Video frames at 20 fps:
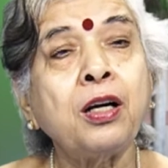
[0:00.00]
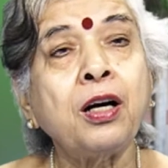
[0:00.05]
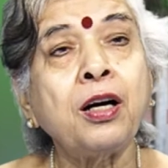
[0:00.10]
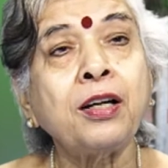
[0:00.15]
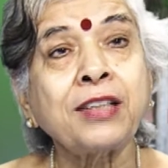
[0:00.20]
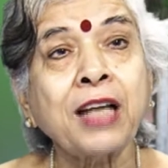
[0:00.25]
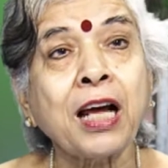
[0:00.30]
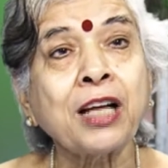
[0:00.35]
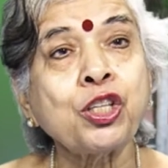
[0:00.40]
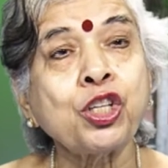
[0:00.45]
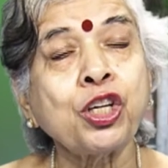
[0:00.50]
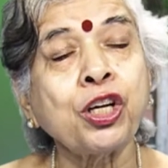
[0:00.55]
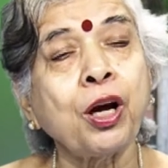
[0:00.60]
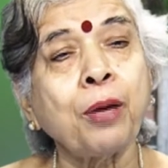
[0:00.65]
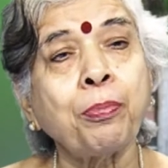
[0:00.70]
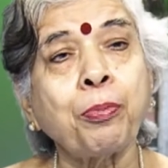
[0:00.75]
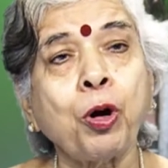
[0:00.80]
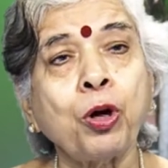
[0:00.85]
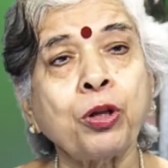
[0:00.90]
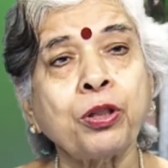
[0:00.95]
touching
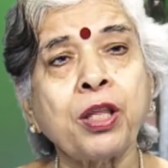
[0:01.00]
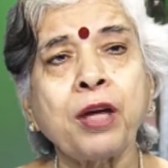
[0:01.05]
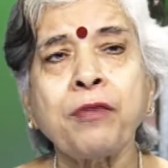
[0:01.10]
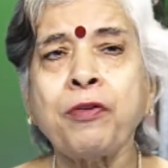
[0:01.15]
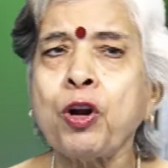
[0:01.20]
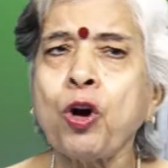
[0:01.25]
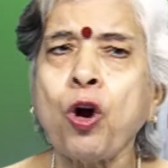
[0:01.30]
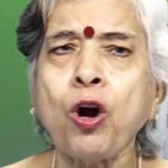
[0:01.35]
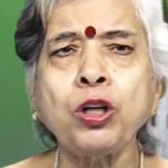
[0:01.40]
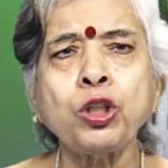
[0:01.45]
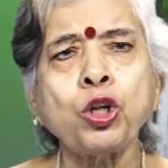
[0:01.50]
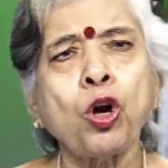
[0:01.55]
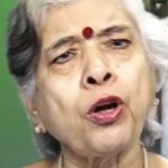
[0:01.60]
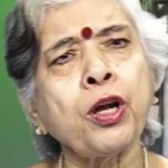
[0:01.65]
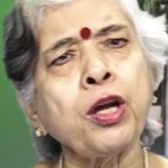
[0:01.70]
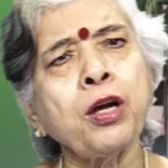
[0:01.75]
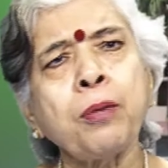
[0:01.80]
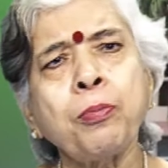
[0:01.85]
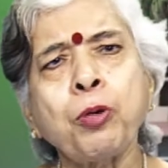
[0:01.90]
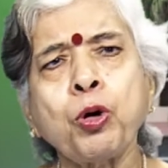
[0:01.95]
upon. They were all
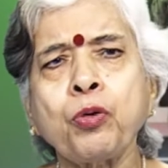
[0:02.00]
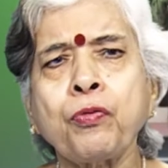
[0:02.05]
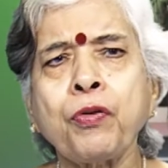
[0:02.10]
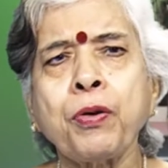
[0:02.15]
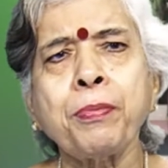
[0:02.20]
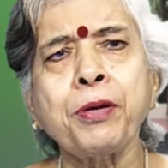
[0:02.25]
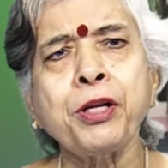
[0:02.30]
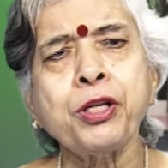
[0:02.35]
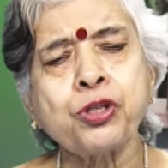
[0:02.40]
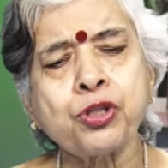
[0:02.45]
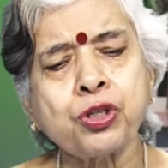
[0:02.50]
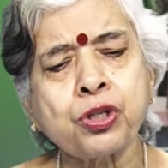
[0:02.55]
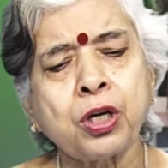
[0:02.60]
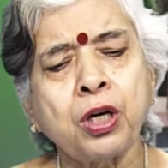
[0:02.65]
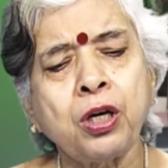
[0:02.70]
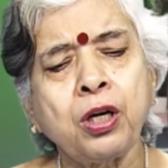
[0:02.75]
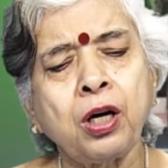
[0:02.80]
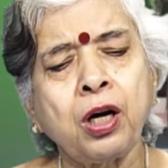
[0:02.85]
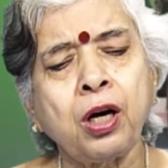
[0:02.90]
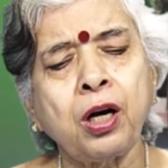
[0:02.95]
talking about women's
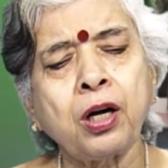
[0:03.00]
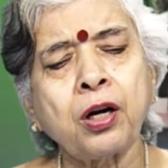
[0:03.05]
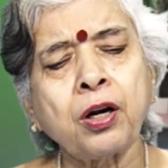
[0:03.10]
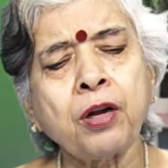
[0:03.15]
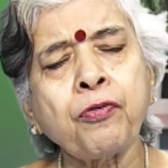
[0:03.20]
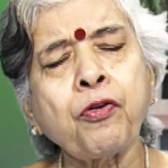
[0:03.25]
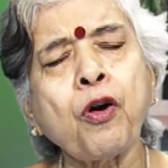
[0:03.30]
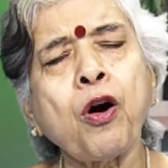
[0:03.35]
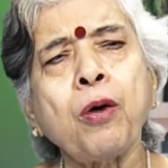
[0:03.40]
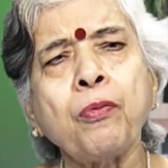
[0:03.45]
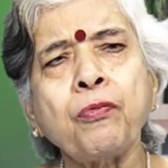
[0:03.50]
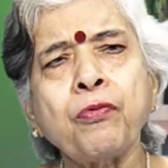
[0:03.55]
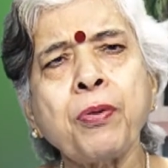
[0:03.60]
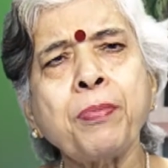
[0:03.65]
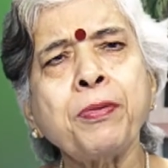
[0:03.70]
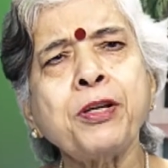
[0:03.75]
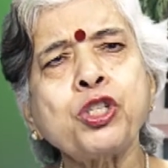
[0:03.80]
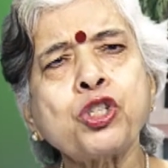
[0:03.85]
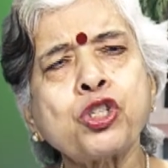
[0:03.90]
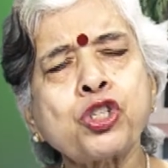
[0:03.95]
reform.
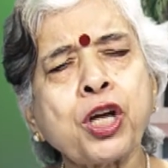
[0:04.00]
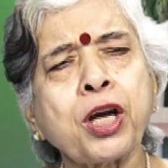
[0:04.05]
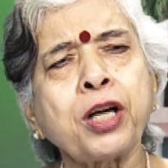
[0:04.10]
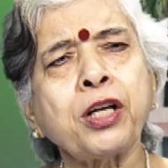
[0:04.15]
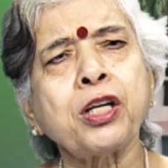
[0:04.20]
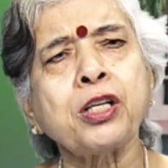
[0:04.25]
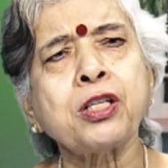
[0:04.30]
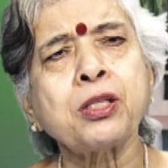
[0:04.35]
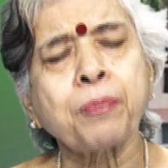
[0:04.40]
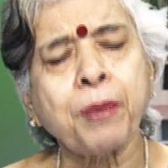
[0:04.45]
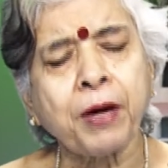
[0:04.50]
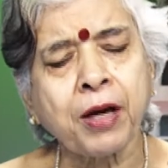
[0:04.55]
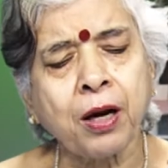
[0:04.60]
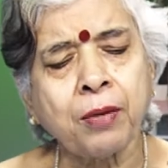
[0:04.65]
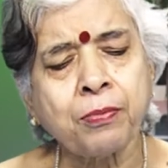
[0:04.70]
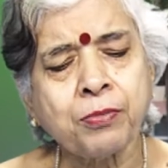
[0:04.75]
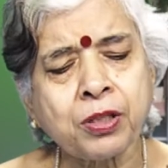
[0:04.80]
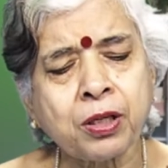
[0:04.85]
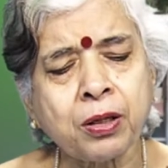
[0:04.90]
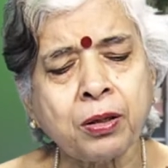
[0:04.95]
Women's status
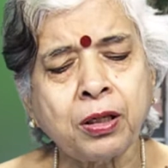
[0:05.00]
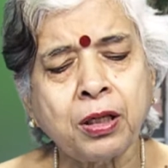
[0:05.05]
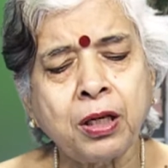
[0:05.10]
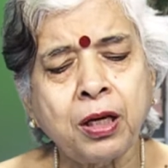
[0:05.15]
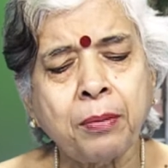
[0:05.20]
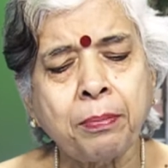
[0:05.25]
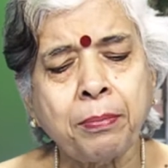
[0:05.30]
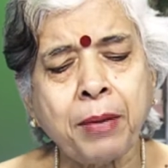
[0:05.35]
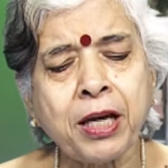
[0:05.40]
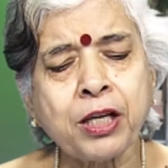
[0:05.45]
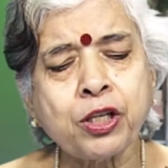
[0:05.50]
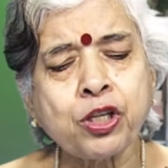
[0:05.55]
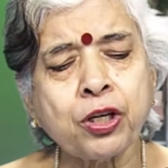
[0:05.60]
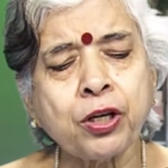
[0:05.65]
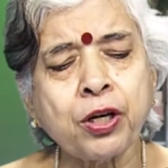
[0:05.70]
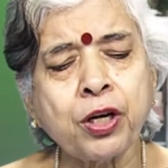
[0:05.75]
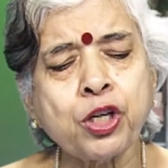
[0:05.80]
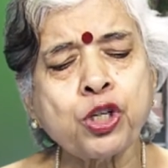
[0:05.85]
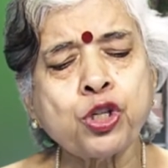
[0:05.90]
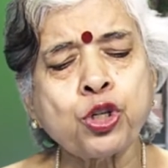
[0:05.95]
becomes a major
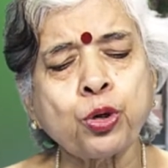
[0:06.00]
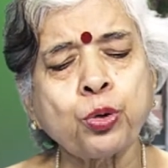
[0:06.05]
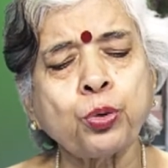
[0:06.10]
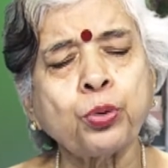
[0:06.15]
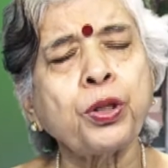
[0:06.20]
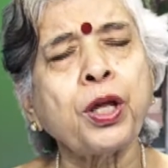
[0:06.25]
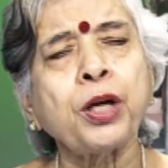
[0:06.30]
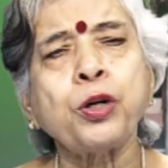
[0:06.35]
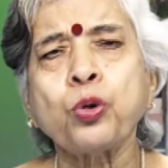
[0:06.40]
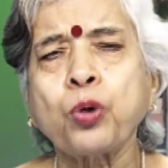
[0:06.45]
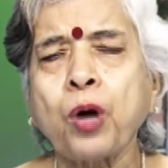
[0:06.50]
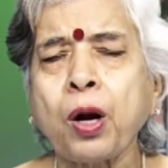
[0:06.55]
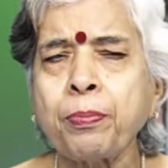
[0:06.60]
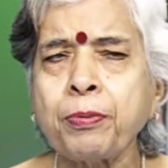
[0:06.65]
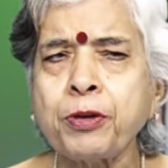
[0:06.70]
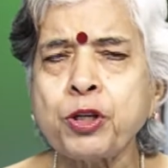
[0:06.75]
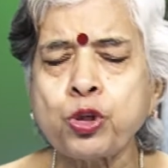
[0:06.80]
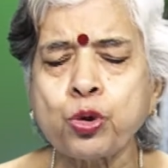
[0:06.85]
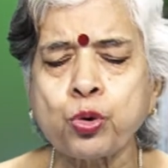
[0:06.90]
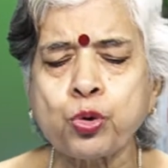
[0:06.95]
issue. They took up
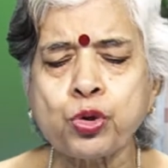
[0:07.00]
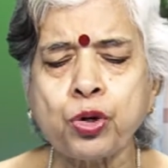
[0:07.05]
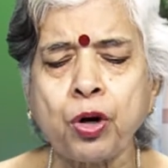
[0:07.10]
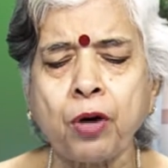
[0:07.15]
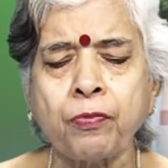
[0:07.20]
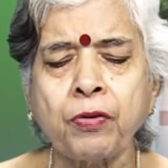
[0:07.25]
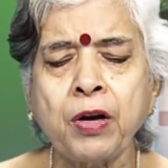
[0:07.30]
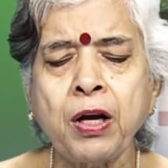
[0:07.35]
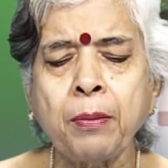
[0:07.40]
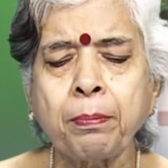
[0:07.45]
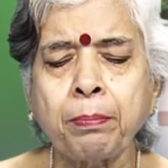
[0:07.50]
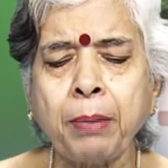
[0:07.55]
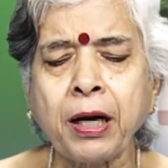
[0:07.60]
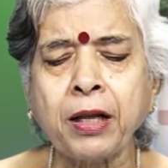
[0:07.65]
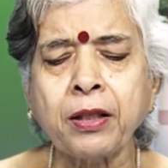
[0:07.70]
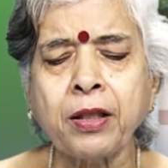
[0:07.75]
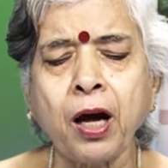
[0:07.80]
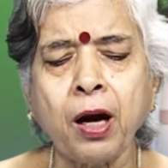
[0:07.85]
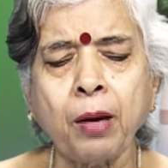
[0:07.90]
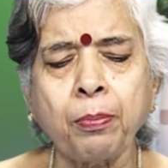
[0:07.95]
issues of
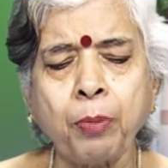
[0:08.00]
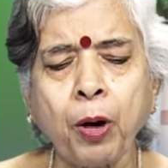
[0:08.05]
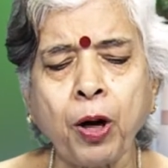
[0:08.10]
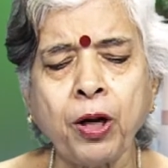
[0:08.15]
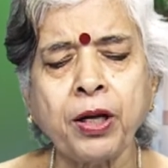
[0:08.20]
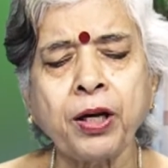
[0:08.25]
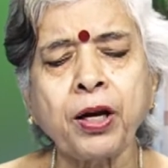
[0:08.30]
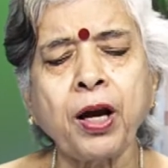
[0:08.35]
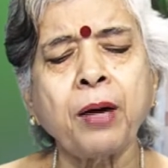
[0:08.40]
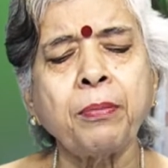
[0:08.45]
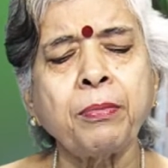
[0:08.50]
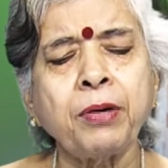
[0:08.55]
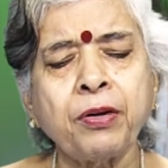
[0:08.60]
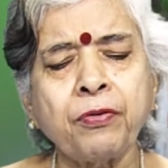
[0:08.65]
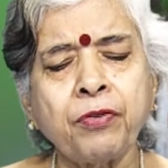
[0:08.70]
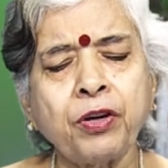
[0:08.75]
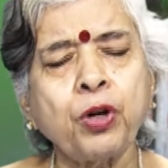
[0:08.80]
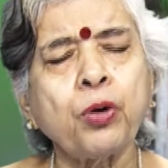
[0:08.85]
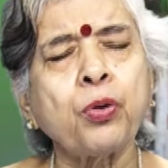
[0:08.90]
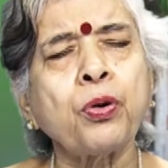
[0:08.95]
parda, polygamy,
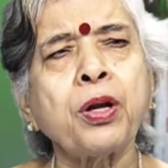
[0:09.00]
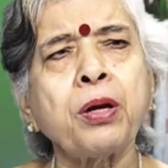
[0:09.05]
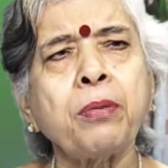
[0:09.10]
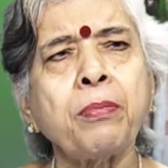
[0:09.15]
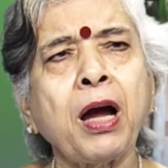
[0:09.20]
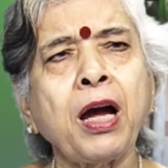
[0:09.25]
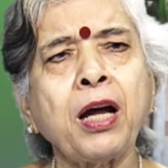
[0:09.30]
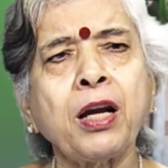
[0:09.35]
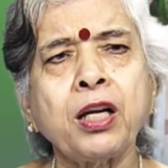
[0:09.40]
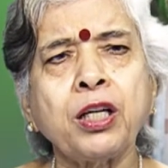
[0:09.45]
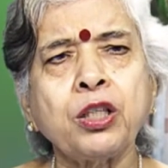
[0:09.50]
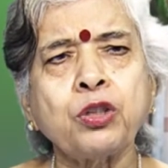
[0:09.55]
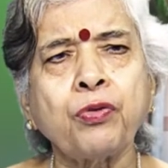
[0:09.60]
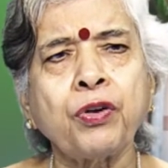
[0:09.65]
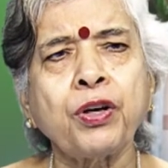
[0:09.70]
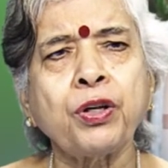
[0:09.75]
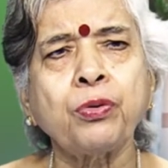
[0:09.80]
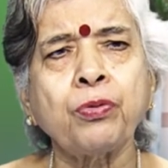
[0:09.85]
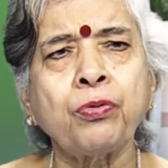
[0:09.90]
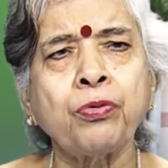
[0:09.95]
widow remarriage,
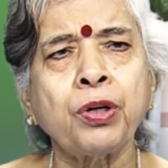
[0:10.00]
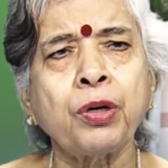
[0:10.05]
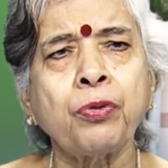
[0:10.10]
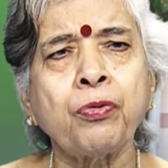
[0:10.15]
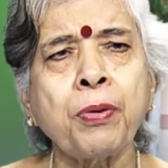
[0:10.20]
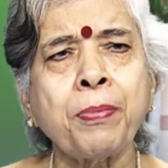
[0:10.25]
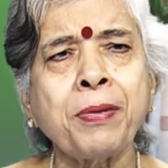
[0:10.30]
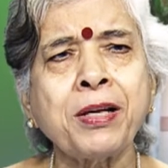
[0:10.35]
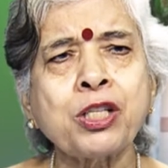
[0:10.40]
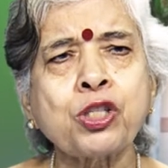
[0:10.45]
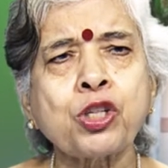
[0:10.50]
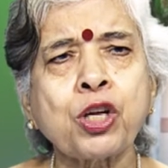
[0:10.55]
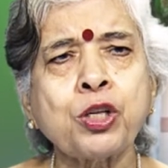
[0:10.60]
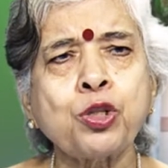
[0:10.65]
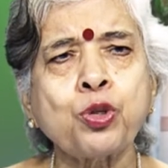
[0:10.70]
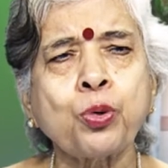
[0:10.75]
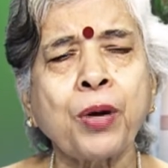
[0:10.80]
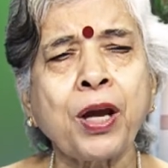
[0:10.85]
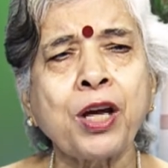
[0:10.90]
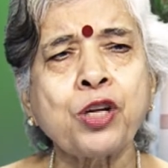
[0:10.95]
women's
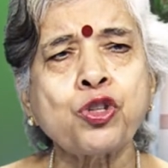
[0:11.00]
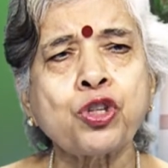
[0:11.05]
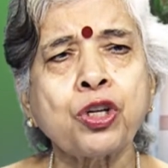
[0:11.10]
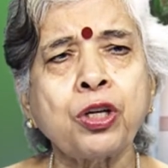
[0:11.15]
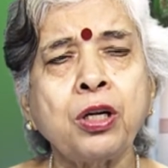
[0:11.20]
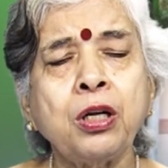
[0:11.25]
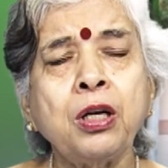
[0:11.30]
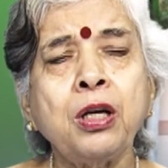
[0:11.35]
education,